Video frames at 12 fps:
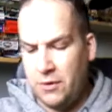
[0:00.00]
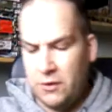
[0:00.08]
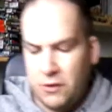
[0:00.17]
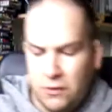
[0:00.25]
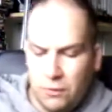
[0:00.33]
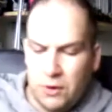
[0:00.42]

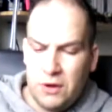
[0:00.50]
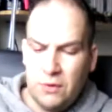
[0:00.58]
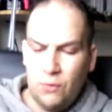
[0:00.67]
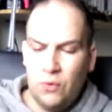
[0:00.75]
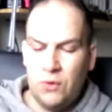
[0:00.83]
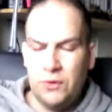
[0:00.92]
who
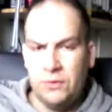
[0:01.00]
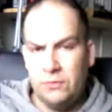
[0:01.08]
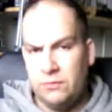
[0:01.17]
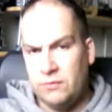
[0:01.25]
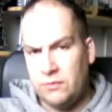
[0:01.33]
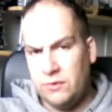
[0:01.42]
won
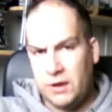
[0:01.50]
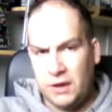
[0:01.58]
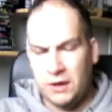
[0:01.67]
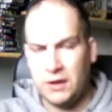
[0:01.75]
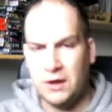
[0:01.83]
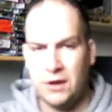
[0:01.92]

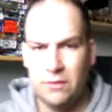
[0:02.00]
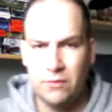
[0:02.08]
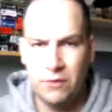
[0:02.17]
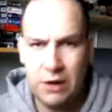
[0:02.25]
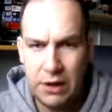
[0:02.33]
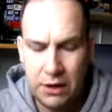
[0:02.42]
the
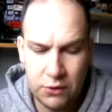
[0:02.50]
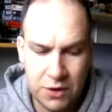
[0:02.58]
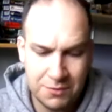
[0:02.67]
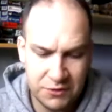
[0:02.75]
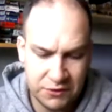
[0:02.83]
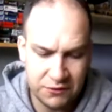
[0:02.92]
a little
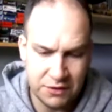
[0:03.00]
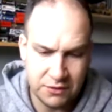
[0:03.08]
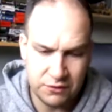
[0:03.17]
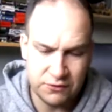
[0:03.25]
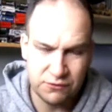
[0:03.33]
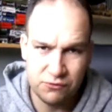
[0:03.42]
competition
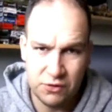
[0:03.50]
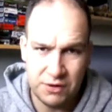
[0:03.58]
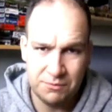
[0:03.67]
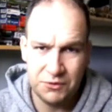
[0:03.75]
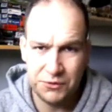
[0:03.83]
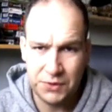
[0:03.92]
I just run
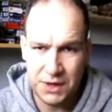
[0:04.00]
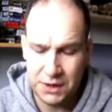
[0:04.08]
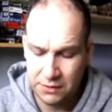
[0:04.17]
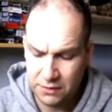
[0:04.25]
in between.